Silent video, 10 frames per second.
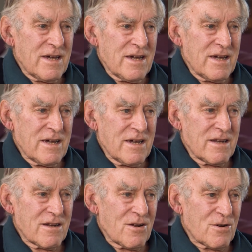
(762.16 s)

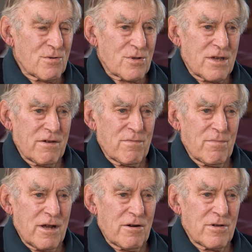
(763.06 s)
and along with Kevin
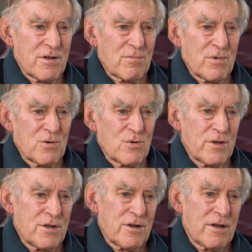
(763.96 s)
Barry, and we all
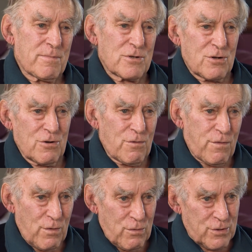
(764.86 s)
ended up as loose
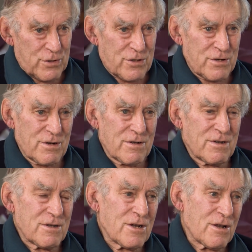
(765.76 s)
forwards
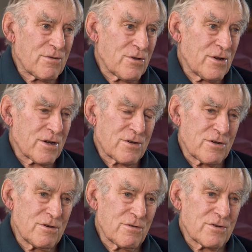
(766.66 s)
in, you know, the next
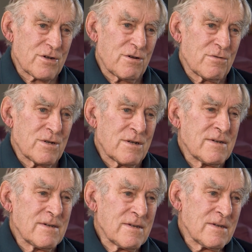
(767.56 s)
year or so, and
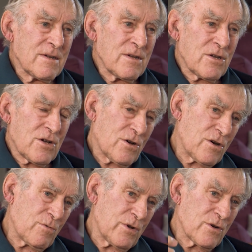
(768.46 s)

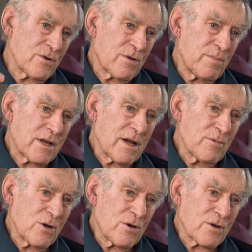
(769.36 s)
I went on to
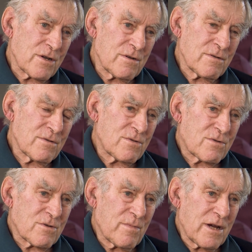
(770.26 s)
become a lock. And
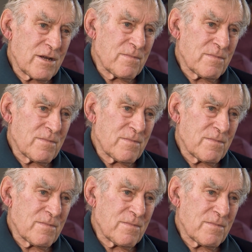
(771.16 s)
Tremain.